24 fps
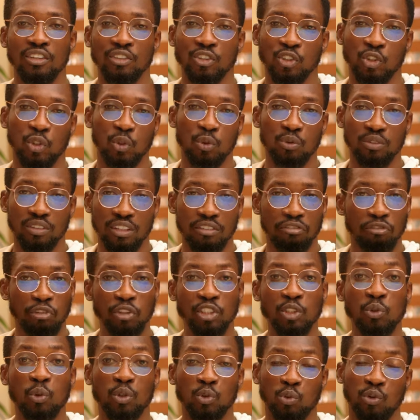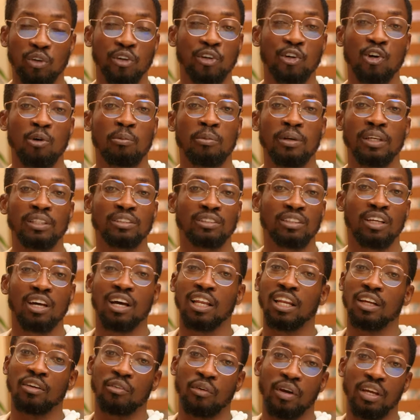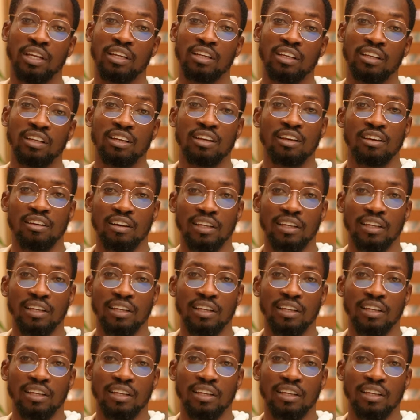So the Fuji was what got me into color grading.